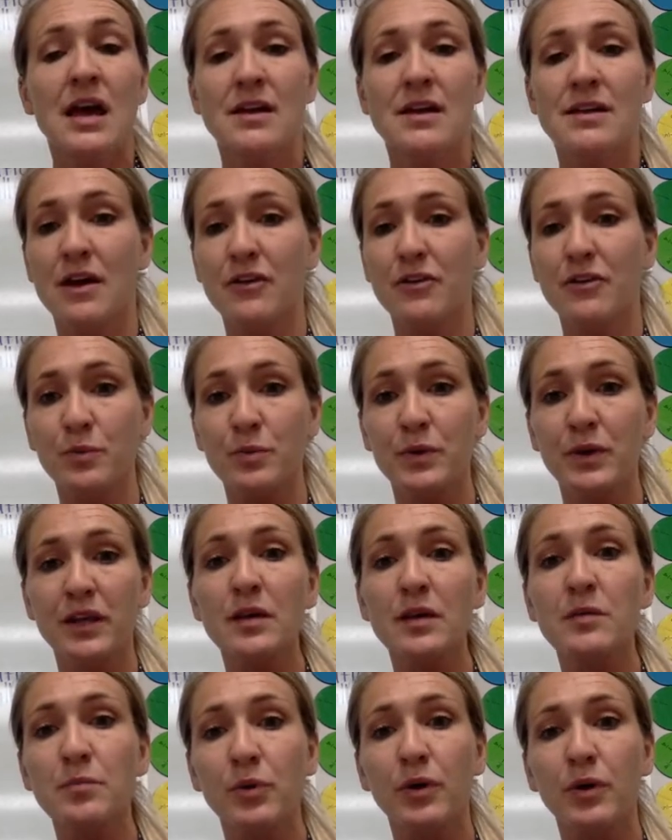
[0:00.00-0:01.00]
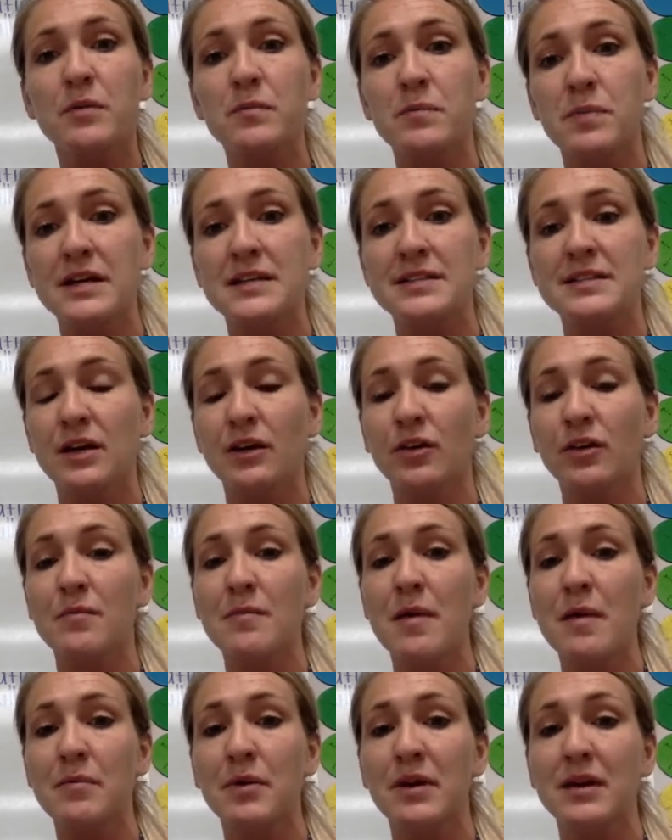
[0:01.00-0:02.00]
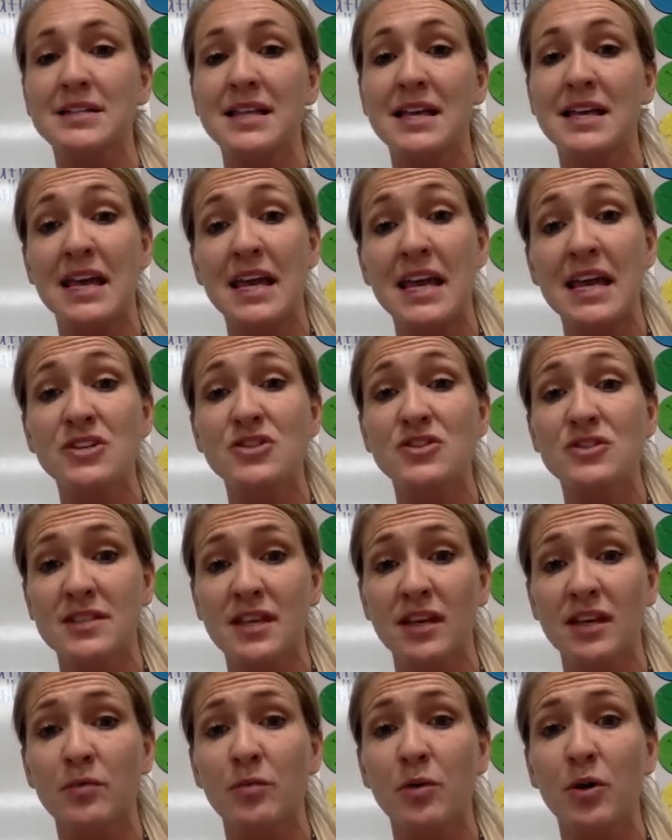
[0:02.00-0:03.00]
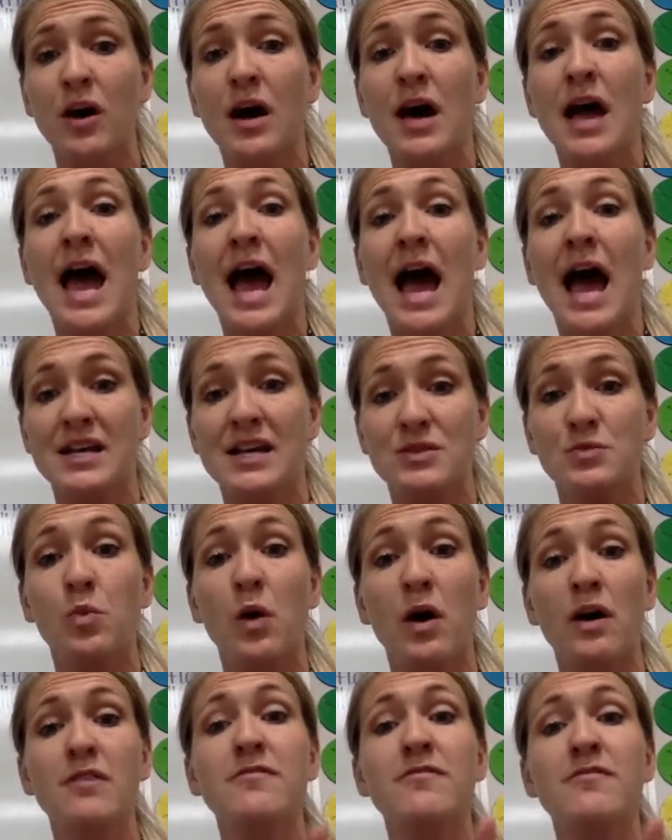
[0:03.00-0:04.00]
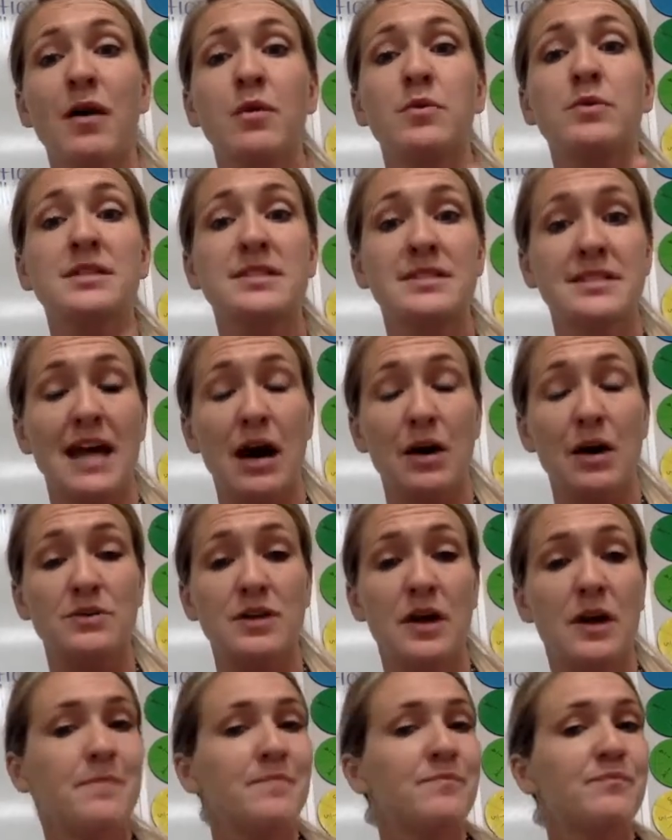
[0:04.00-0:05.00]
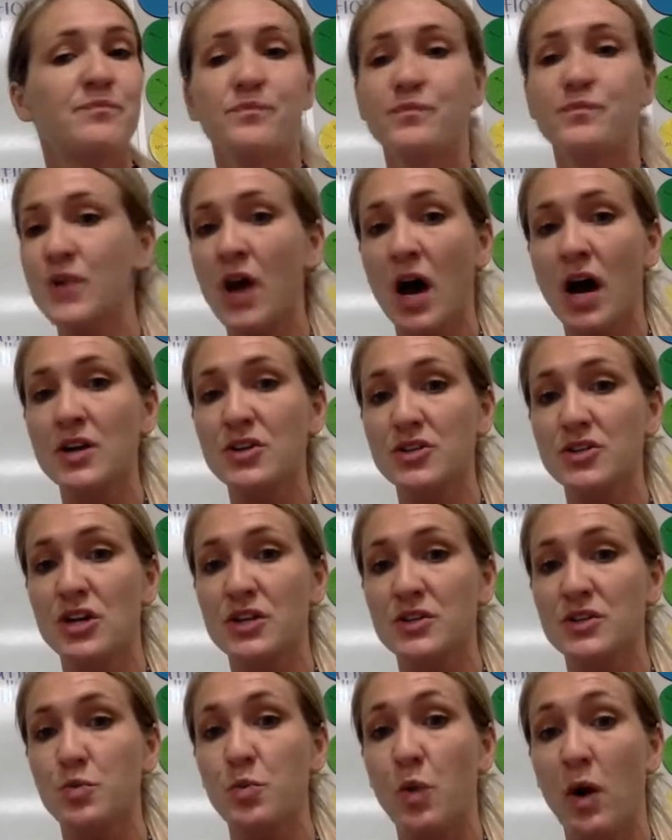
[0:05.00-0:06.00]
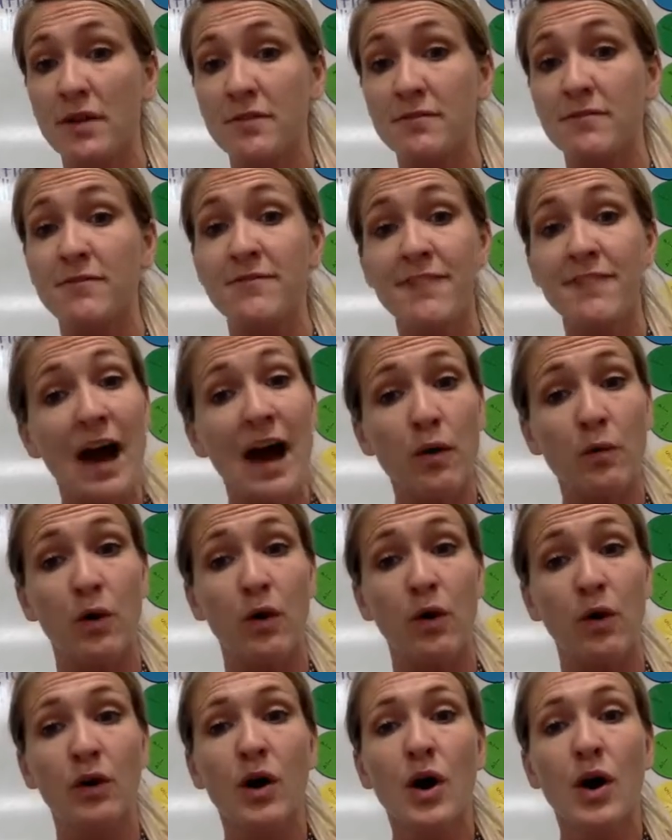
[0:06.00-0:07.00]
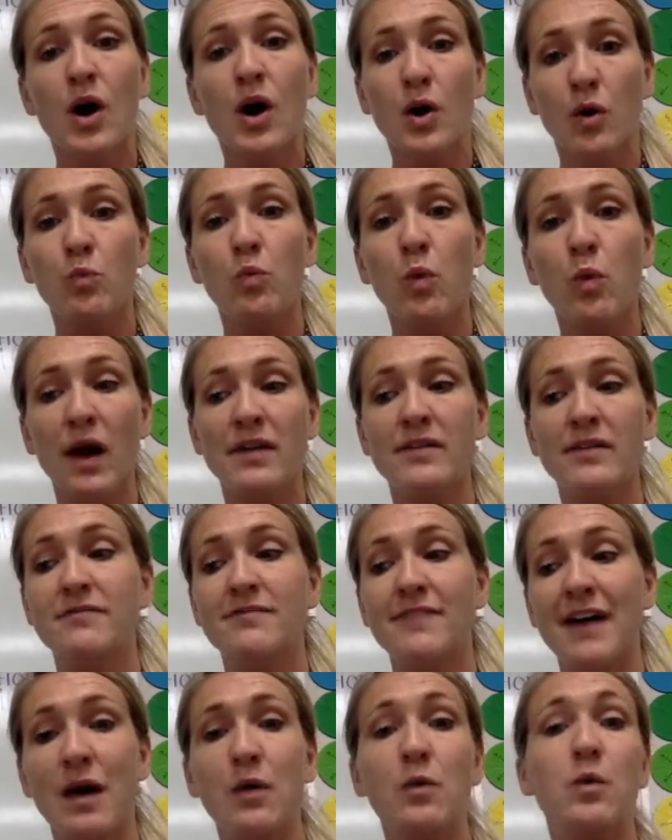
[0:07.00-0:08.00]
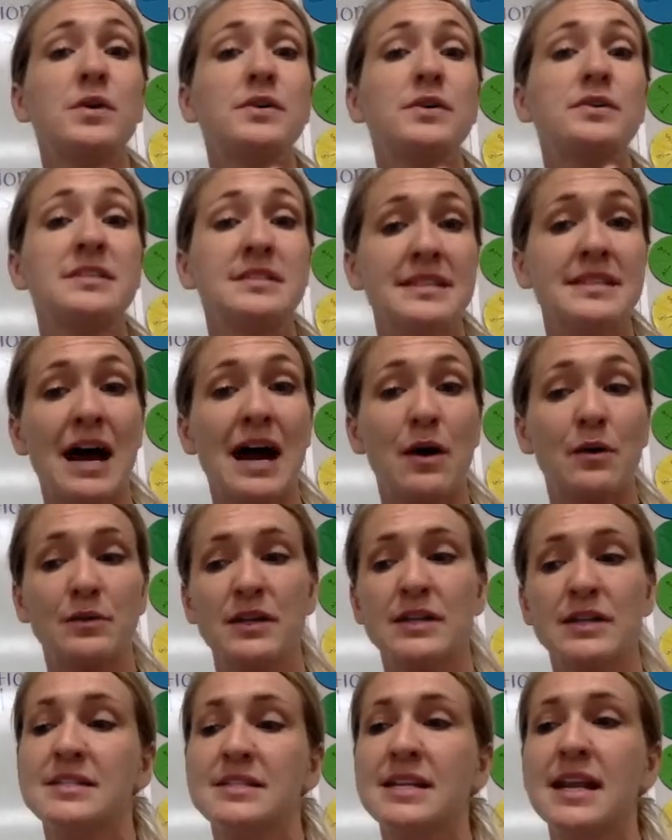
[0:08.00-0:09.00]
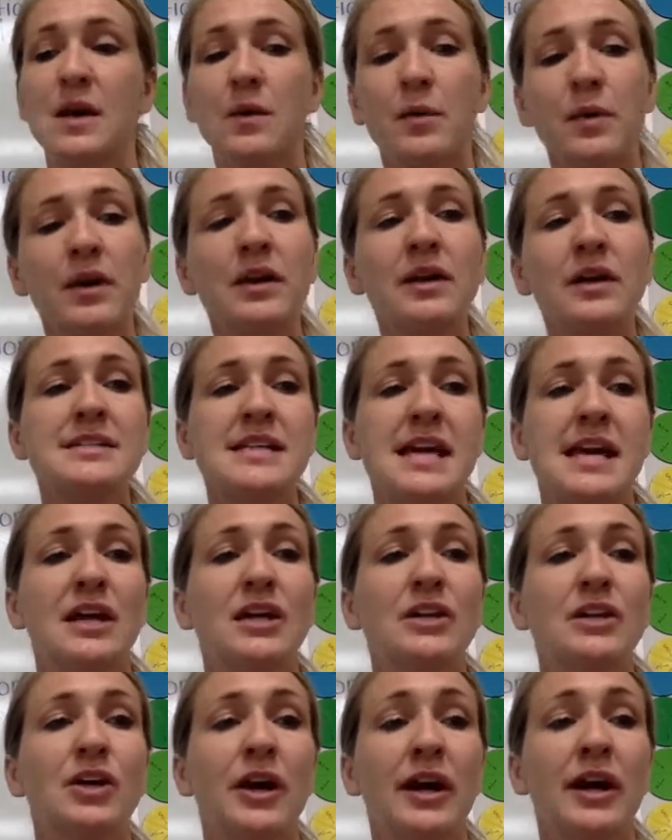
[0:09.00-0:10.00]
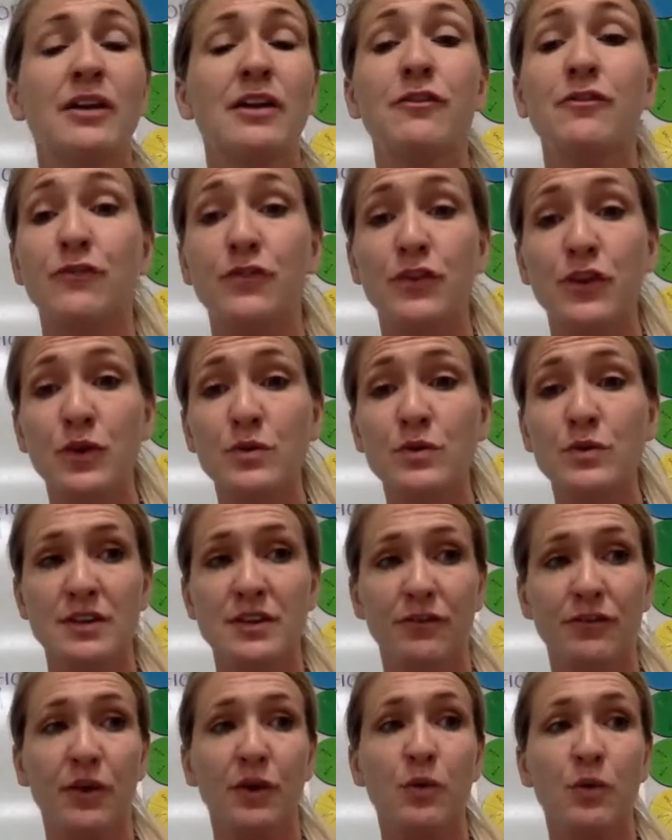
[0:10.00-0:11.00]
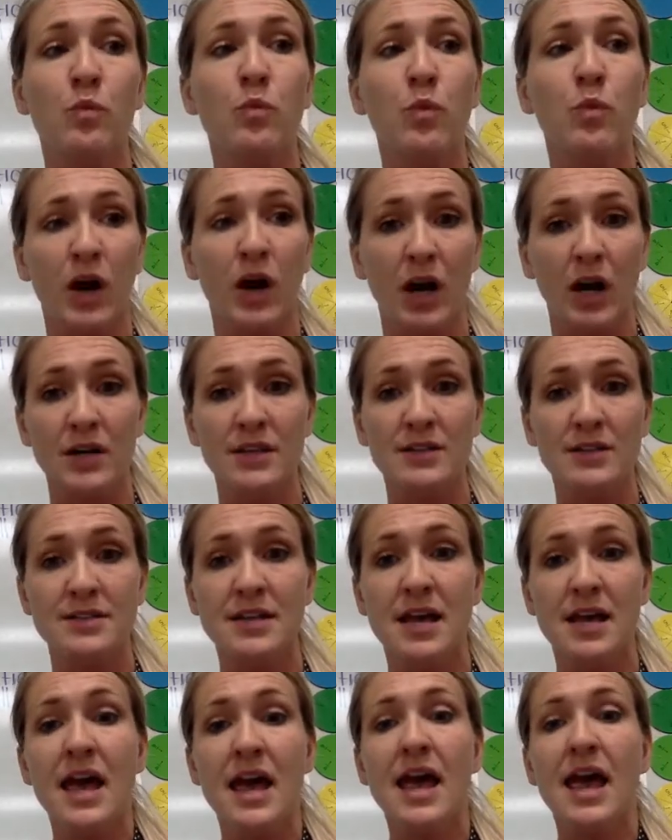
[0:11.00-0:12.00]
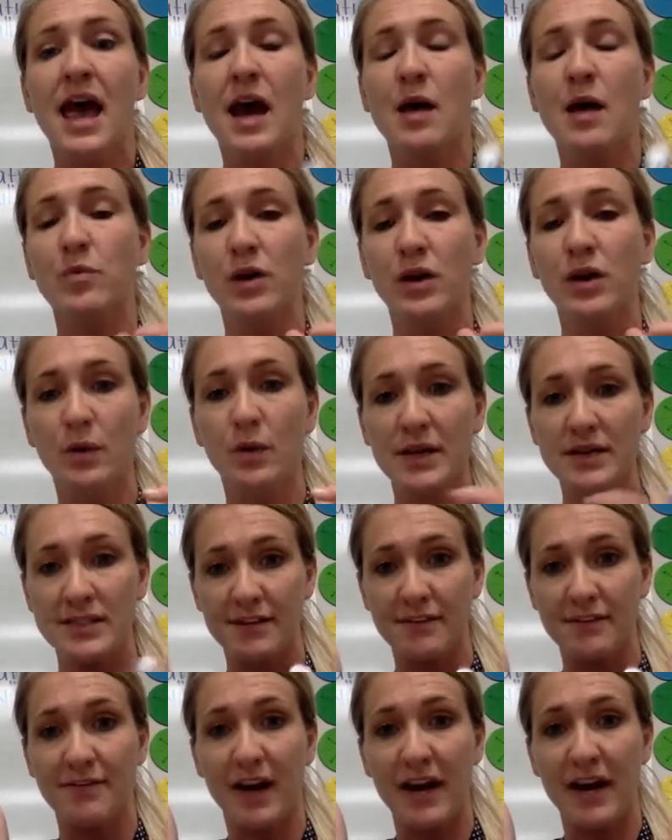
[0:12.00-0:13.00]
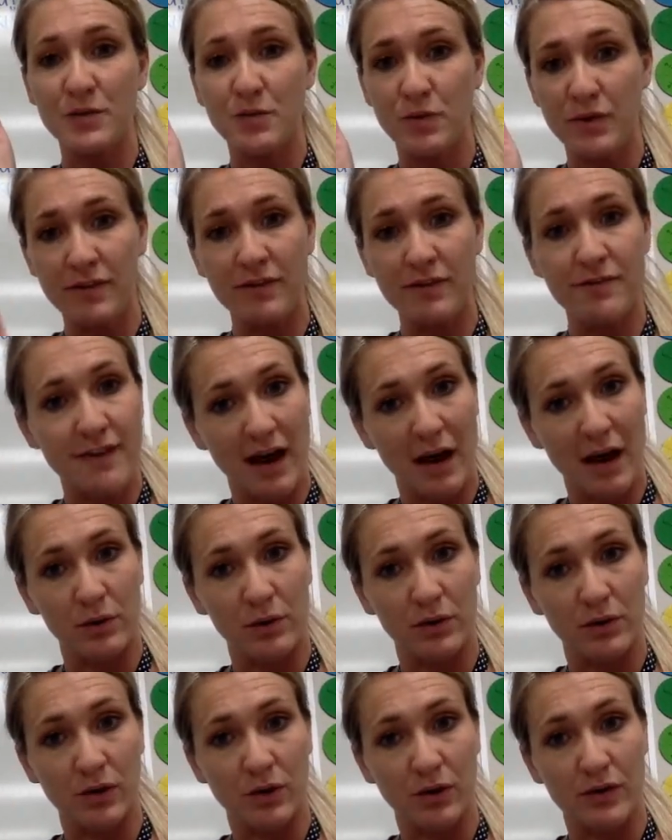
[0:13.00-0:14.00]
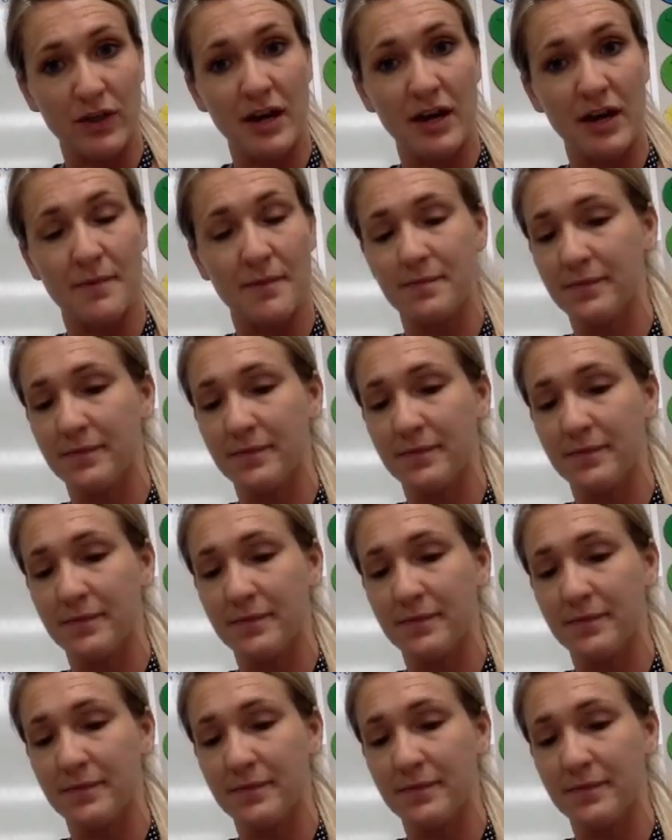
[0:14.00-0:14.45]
Now, the really important piece that I remember is that each syllable has one vowel sound, not just one vowel sound. And today we're going to take a look at a few different words, and we're going to find where the vowel or the